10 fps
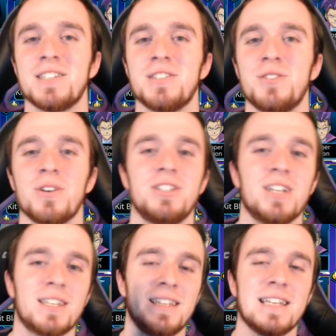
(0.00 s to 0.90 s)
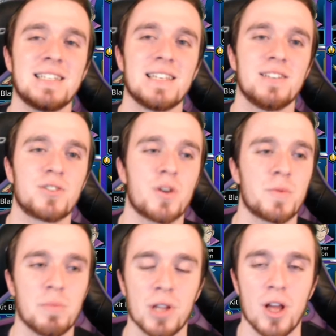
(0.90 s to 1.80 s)
enjoyed. Check the links in the
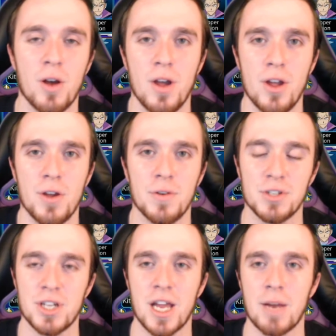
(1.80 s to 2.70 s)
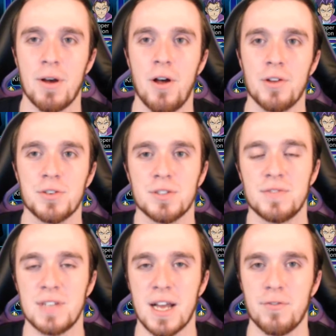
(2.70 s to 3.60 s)
description below. You can chat about all sorts of
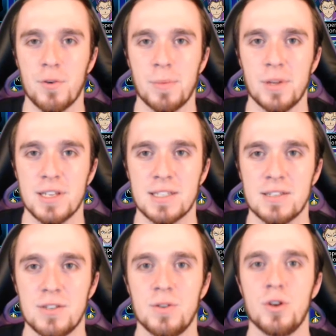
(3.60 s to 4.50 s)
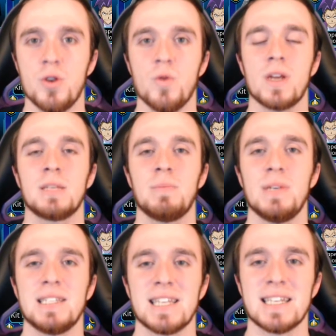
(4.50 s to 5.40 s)
deck formulas and new
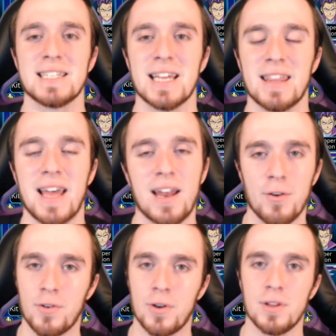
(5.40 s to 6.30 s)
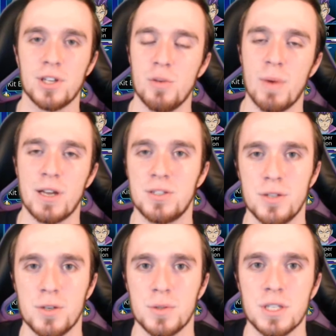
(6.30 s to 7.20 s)
recipes, things like that, over in the QByStudios
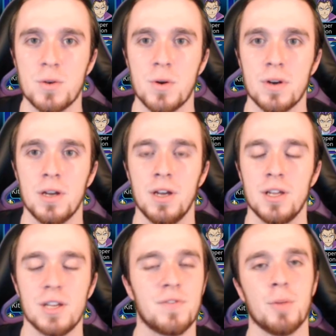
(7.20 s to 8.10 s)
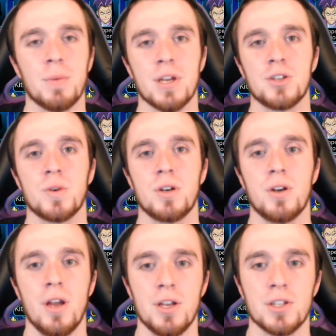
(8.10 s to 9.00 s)
Discord. Follow me on Twitter
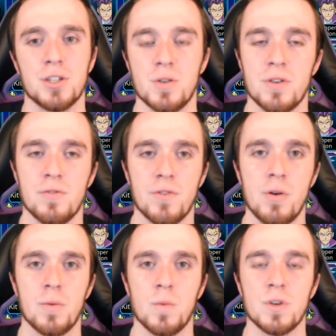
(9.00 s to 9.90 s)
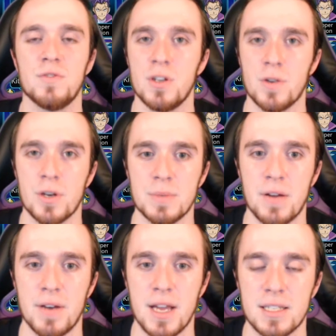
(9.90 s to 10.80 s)
so you can vote in which video comes
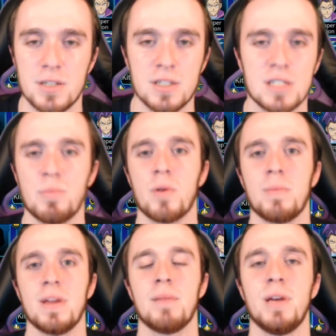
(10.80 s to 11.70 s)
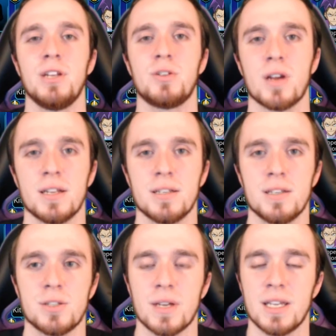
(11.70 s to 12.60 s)
out next. You can support me on Patreon
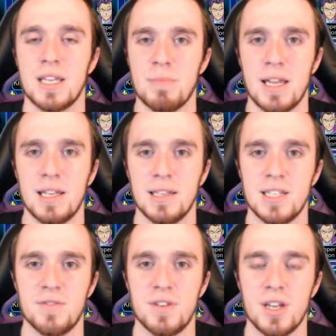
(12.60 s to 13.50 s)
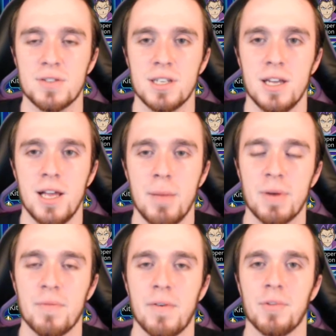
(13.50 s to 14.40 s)
so I can keep making these videos. But
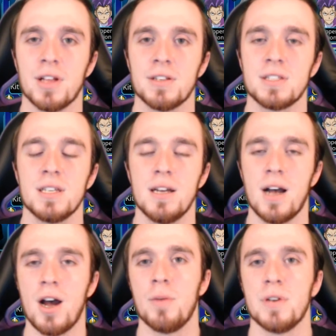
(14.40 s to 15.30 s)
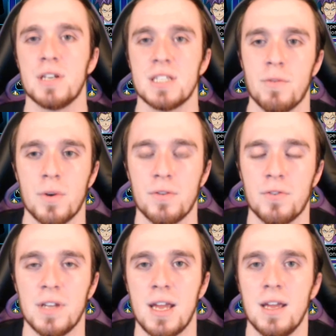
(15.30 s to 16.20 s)
above all else, I hope you guys have a wonderful
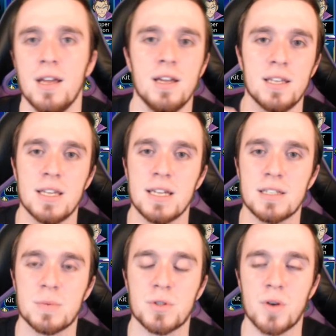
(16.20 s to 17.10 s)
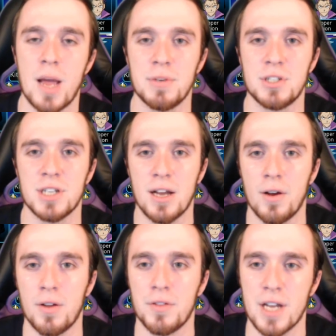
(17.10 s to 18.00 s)
day. You hit subscribe, you check
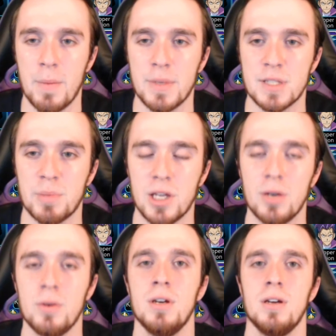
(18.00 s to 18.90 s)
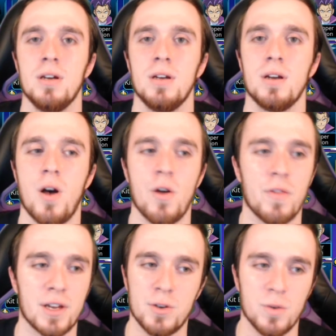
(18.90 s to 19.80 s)
out the comments below, all
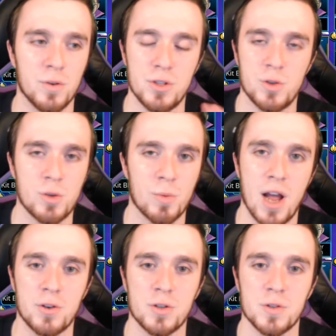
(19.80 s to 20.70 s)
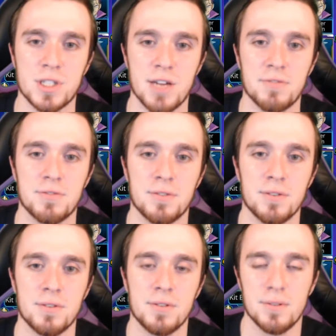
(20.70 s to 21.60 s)
that cool YouTuber outro stuff.
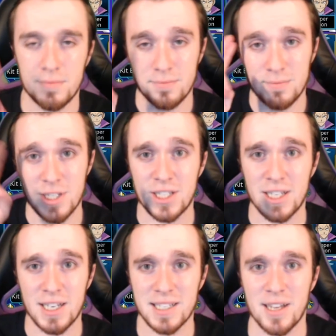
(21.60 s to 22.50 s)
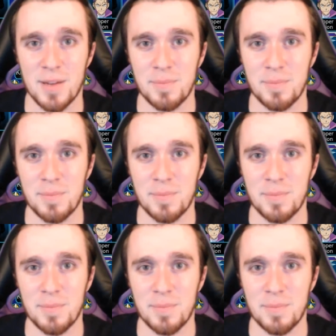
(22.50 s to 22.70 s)
See you next time.